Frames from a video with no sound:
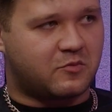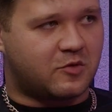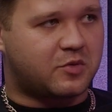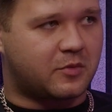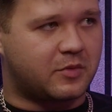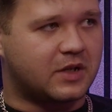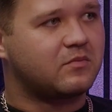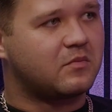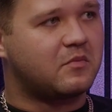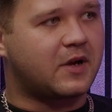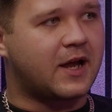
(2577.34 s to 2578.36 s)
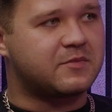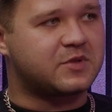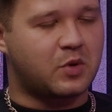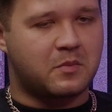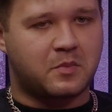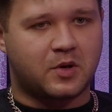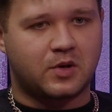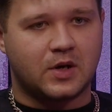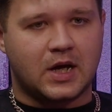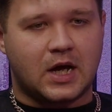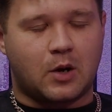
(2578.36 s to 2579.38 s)
probably get them to win. But
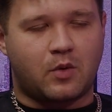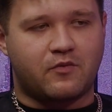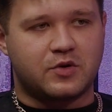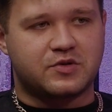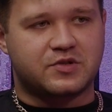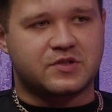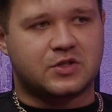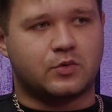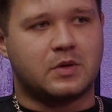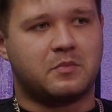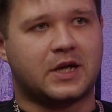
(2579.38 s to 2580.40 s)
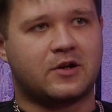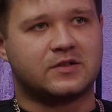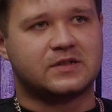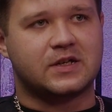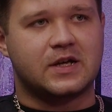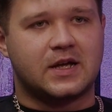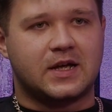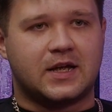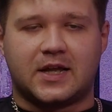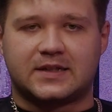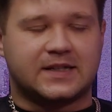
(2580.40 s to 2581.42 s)
I want Roosters to win because,
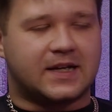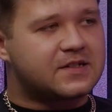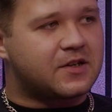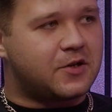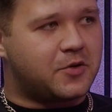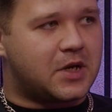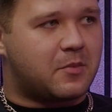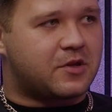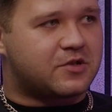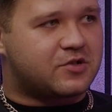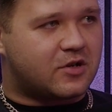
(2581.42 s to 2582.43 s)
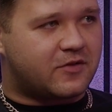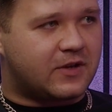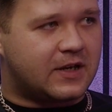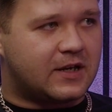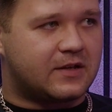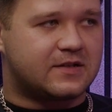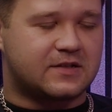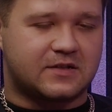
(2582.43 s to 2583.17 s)
like I say, it's a new name in the trophy. Yeah. This is the